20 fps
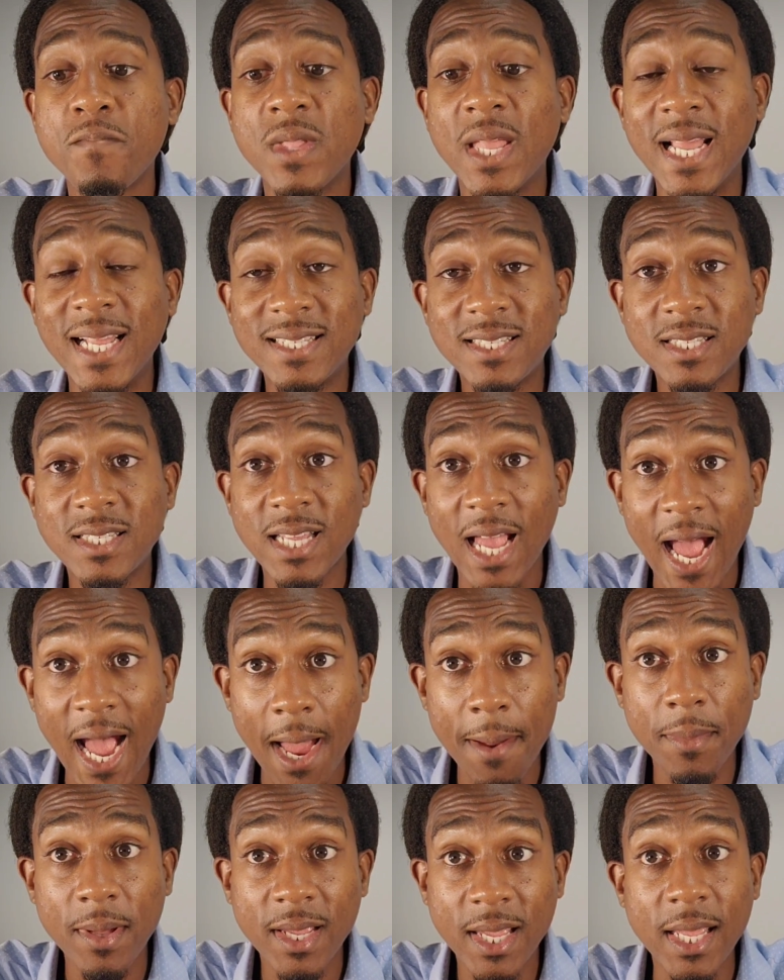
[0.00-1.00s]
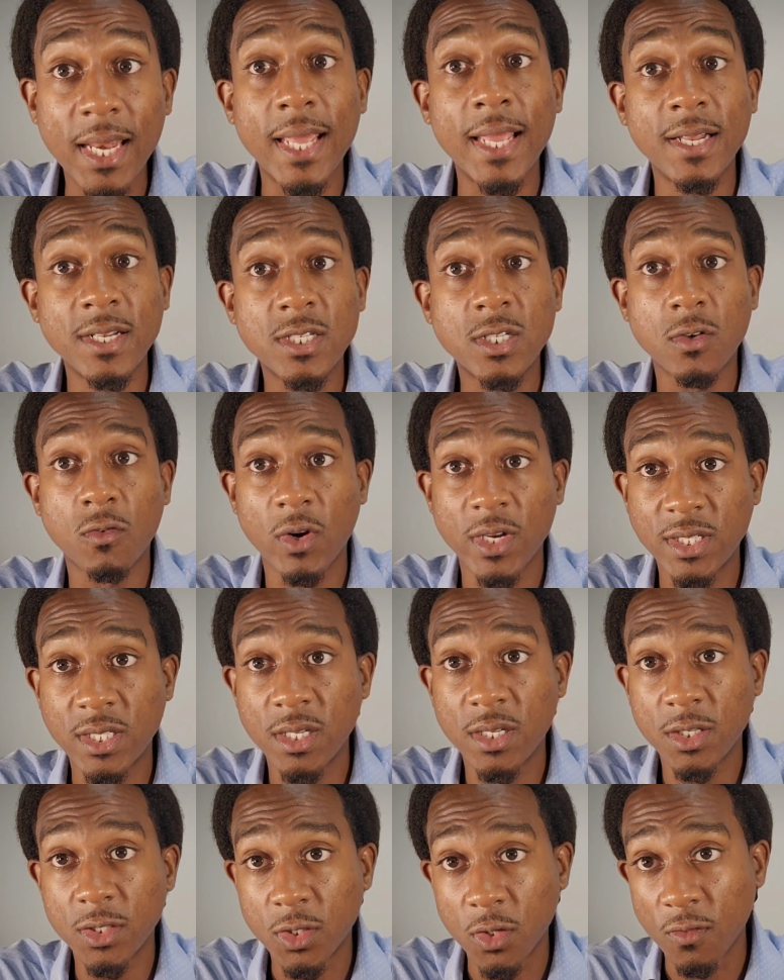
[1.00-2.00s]
it's time to get into
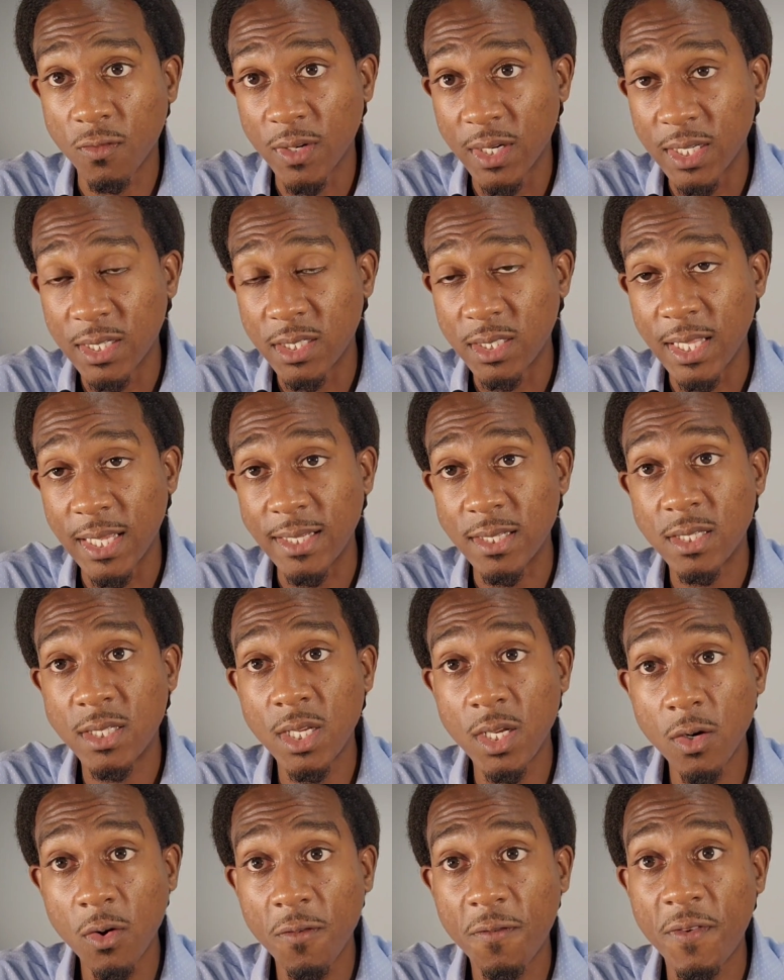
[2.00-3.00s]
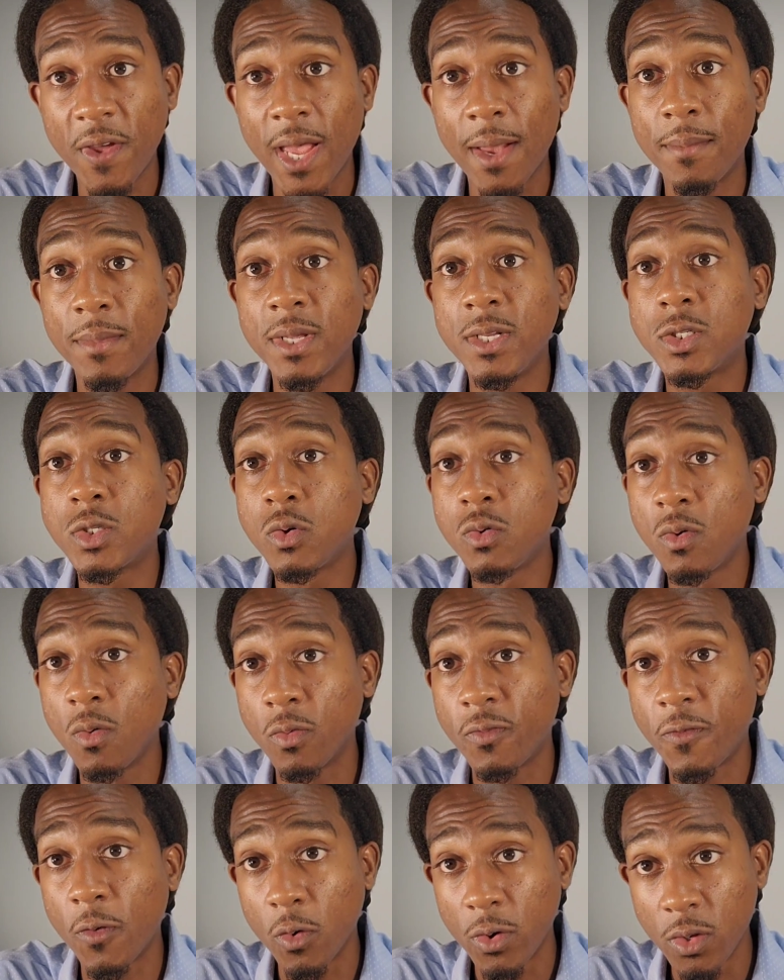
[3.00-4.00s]
residential real estate. Single family, 2 to
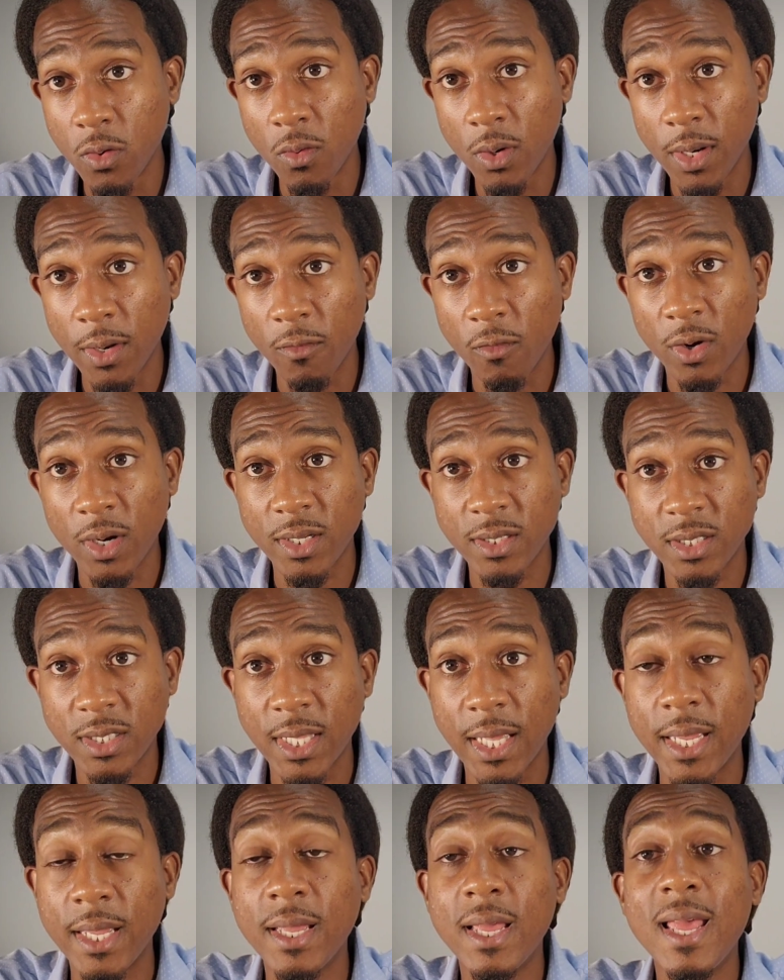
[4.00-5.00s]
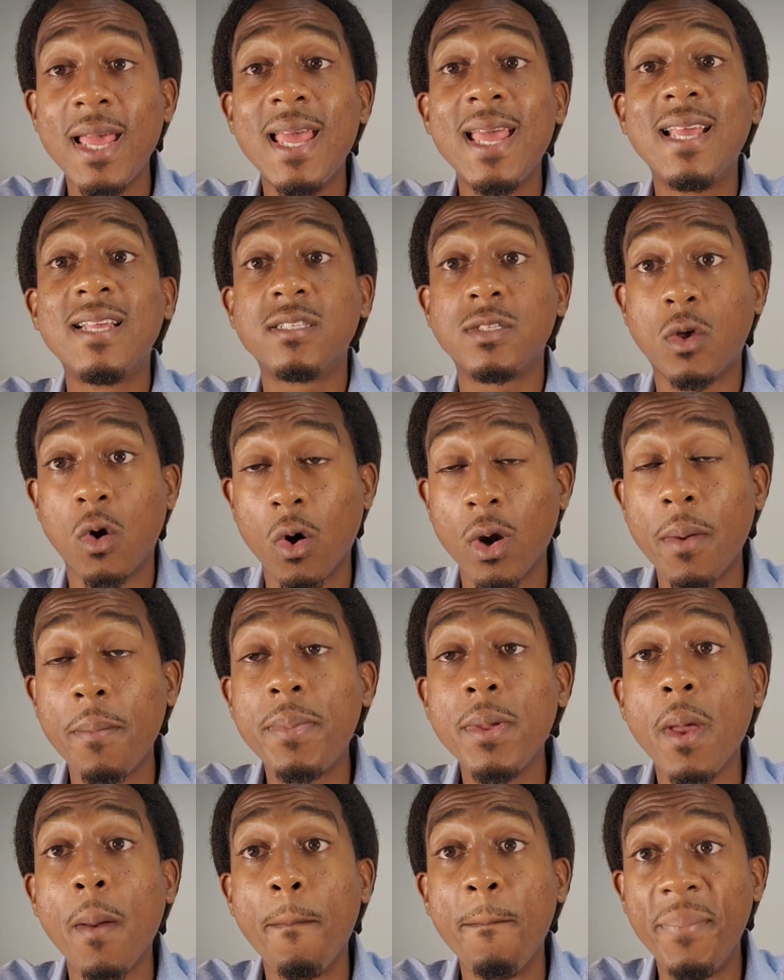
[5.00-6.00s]
4 unit real estate is going to
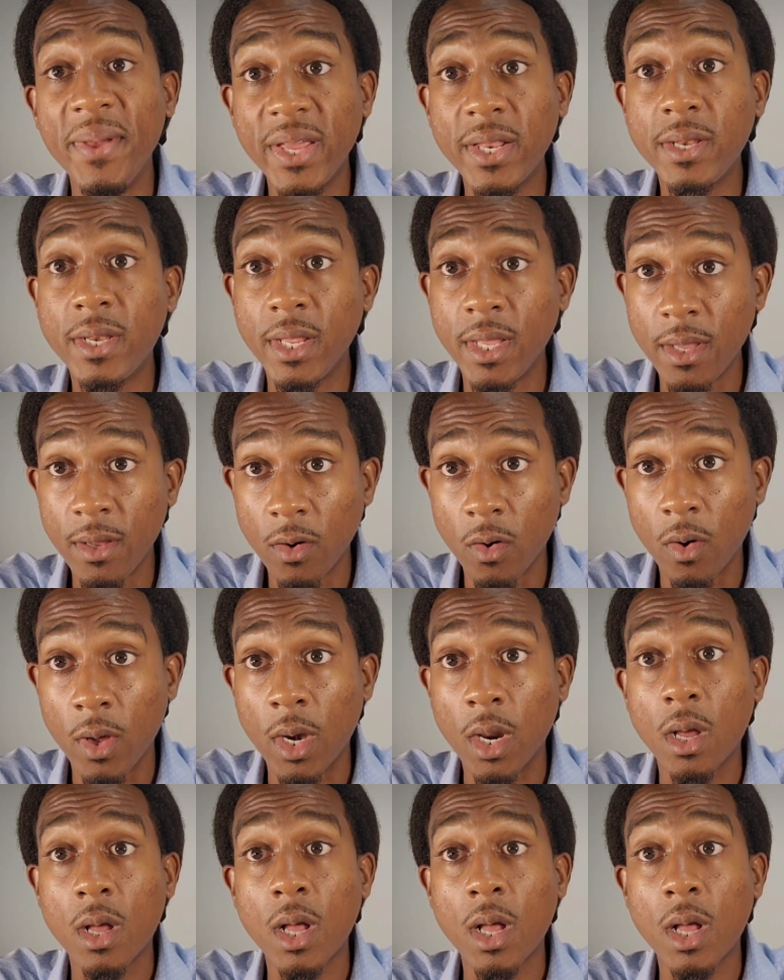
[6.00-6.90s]
be a big deal in the